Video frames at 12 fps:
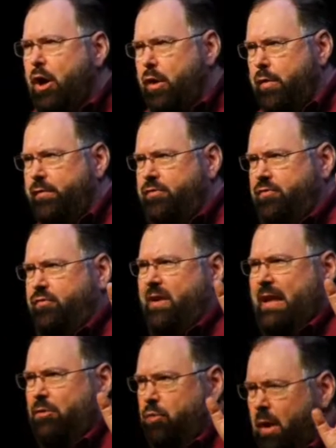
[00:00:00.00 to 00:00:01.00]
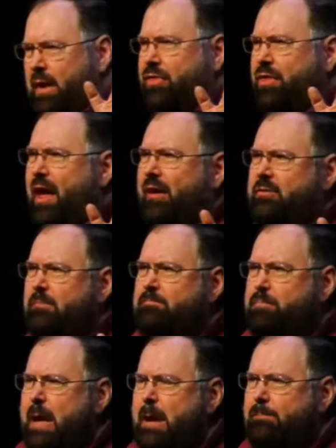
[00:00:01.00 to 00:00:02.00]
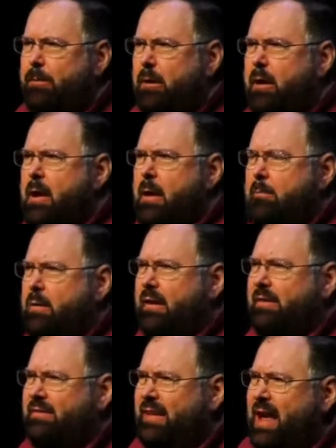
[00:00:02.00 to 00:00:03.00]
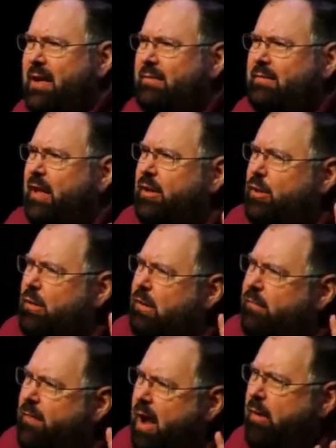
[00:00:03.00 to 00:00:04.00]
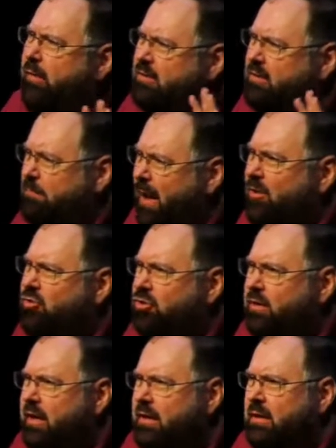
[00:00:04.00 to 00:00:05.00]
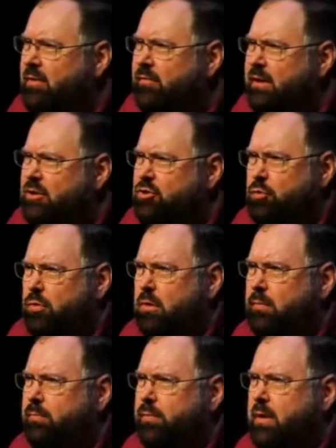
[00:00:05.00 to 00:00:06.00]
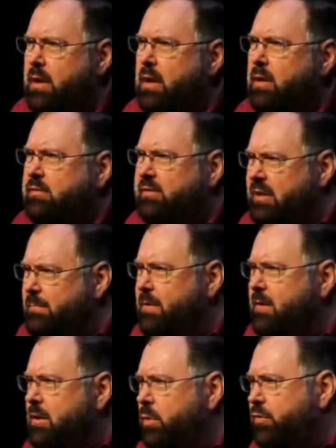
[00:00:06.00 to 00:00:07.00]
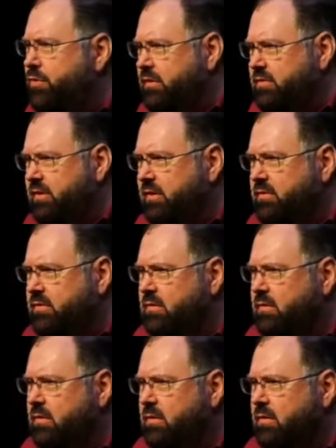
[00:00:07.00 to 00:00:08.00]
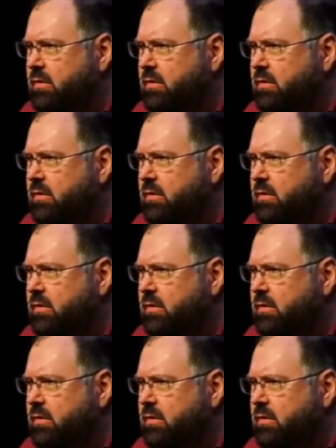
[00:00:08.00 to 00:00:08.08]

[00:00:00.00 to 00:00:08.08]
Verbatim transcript: loaves, feed twenty thousand people, but it sounds like you're a very special individual. Does anybody know what this is?